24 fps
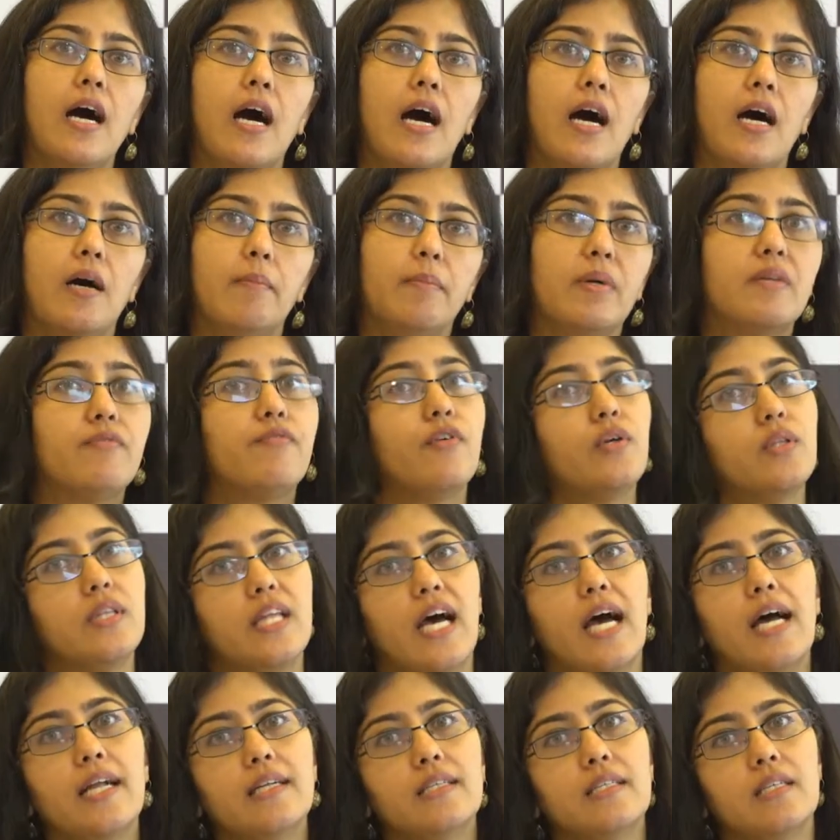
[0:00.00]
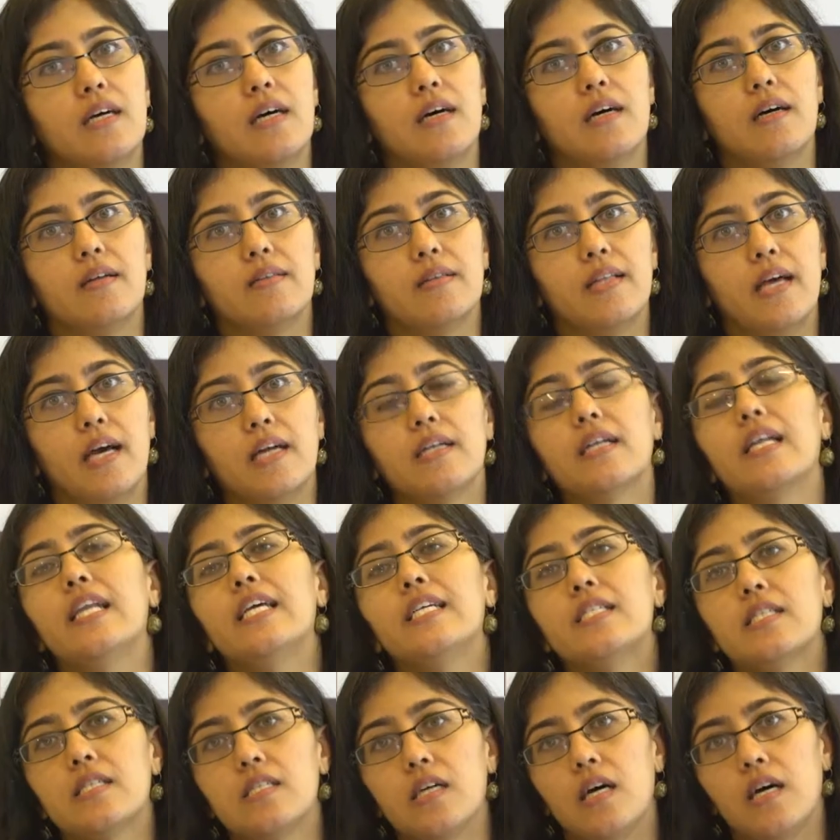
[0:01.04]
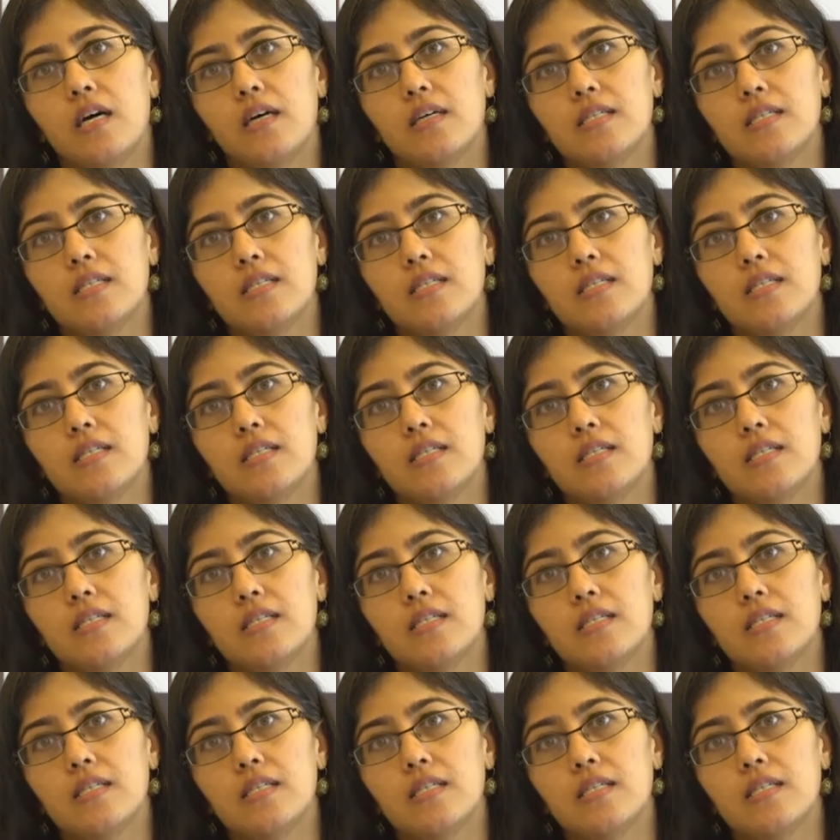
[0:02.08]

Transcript: But for that, at least